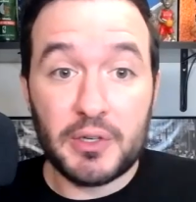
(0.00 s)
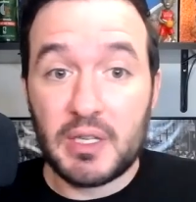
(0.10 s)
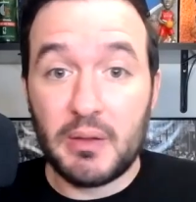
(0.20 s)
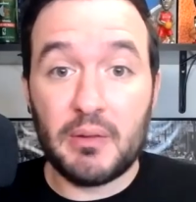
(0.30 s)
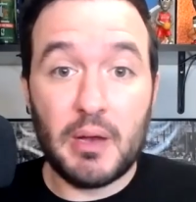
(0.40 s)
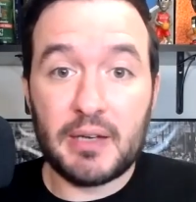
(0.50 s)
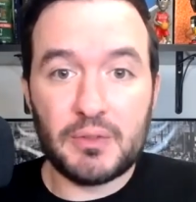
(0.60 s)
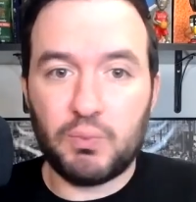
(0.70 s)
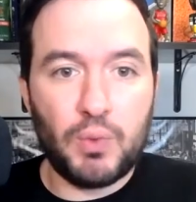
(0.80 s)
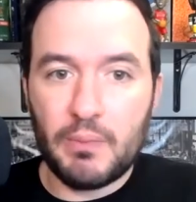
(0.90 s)

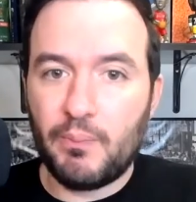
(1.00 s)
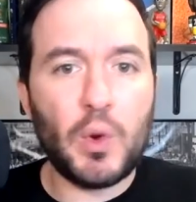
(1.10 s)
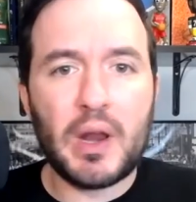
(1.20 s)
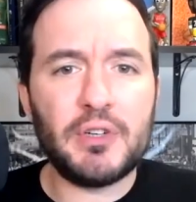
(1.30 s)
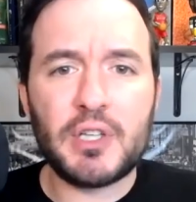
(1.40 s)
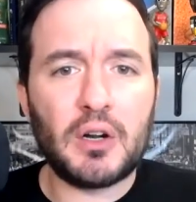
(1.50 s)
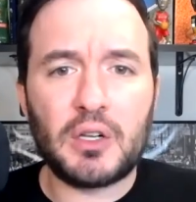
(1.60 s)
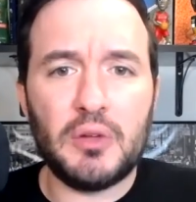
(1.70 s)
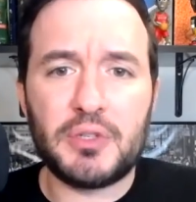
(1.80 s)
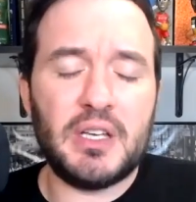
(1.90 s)
And whatever darn
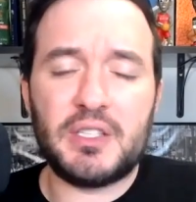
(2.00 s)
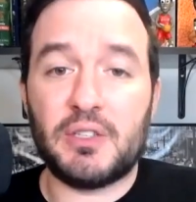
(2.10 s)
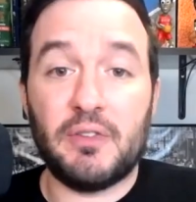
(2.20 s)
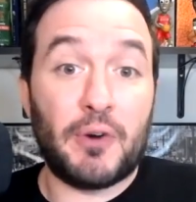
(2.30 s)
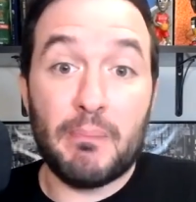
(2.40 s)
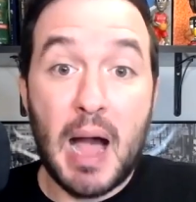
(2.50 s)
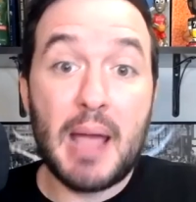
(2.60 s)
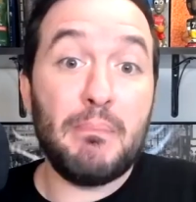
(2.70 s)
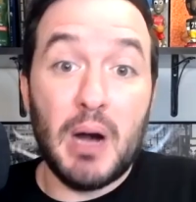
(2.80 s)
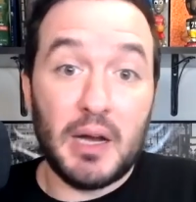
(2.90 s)
close is, for my
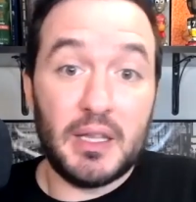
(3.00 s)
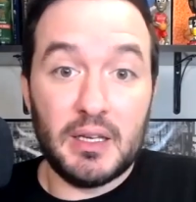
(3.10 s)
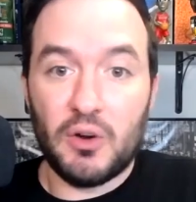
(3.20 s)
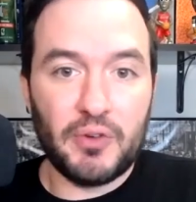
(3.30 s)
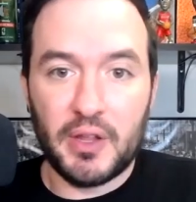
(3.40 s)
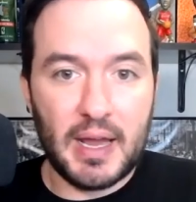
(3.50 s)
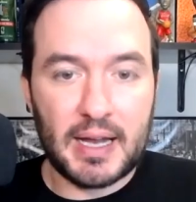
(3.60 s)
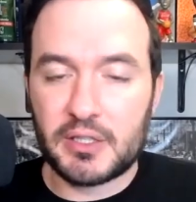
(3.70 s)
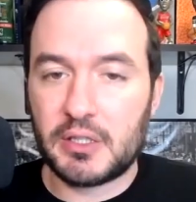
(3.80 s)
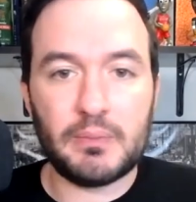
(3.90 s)
money, over the
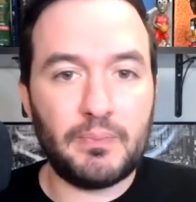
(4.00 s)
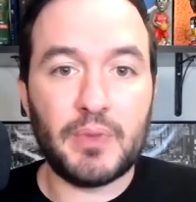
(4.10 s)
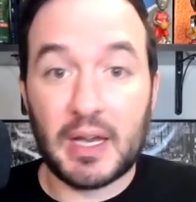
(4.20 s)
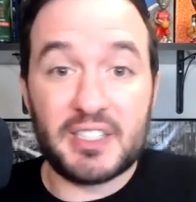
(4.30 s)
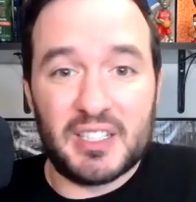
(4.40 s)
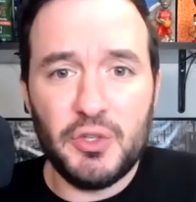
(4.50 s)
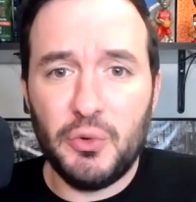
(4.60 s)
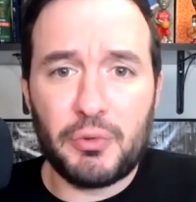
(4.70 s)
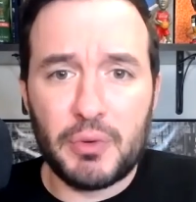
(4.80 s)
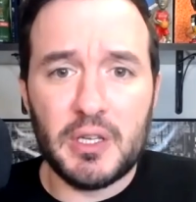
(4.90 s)
next, like I said, 2 to
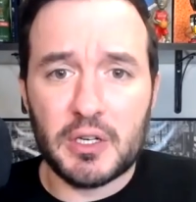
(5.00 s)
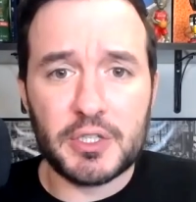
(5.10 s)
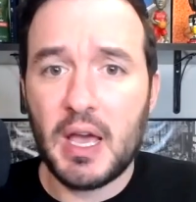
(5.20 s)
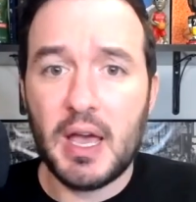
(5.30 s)
3 years,